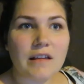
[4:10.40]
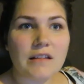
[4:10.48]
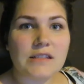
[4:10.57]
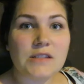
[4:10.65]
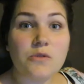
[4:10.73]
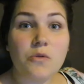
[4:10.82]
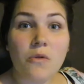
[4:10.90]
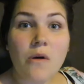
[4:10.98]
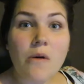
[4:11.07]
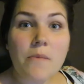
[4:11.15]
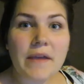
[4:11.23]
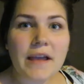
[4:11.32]

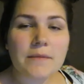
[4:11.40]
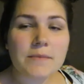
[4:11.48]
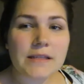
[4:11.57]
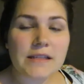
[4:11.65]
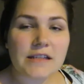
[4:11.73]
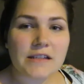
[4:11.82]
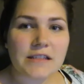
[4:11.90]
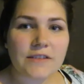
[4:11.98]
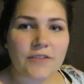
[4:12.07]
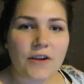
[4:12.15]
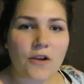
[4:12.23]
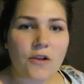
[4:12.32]
School becomes a little
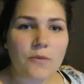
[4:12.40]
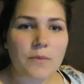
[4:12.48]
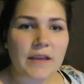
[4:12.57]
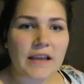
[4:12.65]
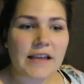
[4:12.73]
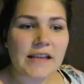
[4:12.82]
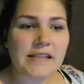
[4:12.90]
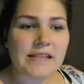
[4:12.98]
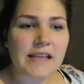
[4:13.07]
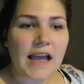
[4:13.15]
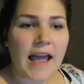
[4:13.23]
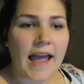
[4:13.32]
difficult
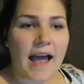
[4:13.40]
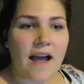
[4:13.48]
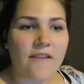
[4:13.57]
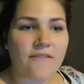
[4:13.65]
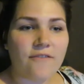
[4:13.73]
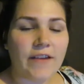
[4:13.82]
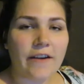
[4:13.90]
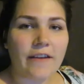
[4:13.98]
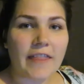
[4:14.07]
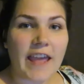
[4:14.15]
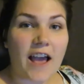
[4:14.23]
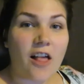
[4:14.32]
because I have
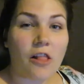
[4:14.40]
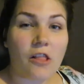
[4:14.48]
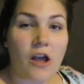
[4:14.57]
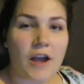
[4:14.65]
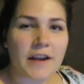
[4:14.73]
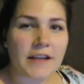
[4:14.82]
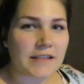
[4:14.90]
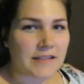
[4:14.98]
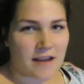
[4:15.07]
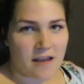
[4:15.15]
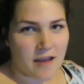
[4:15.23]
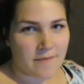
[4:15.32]
very like allotted
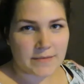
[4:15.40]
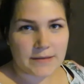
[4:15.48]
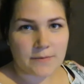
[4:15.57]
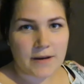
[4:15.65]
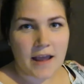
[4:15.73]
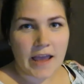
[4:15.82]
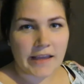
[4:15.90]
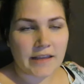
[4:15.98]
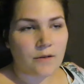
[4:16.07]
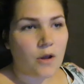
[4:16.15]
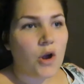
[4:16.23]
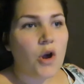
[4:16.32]
times when I
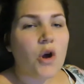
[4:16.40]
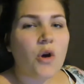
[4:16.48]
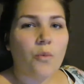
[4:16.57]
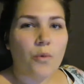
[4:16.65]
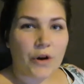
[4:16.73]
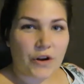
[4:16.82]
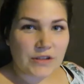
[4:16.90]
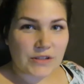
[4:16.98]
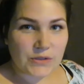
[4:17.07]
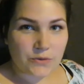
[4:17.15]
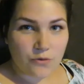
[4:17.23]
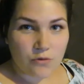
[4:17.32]
can work on
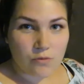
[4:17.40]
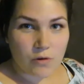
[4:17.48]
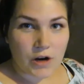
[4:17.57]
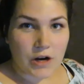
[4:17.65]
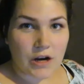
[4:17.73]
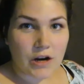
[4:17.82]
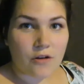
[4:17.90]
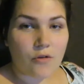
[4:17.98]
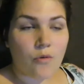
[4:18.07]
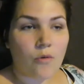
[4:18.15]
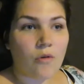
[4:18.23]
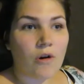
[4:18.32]

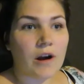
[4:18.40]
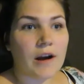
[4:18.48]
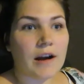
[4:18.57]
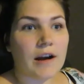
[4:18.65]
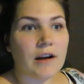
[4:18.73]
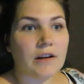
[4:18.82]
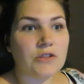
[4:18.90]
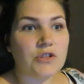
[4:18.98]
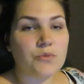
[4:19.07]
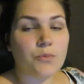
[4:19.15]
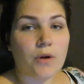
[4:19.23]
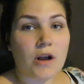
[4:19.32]
schoolwork or
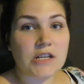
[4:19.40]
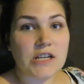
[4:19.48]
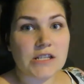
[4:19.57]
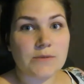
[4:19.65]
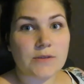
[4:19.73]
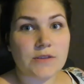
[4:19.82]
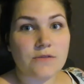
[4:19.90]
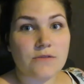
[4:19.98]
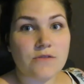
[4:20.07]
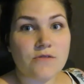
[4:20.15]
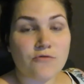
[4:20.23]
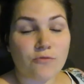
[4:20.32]
do projects with
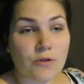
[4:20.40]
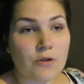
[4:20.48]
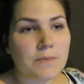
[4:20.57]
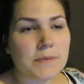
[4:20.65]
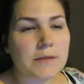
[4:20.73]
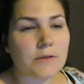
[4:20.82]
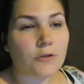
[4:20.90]
groups.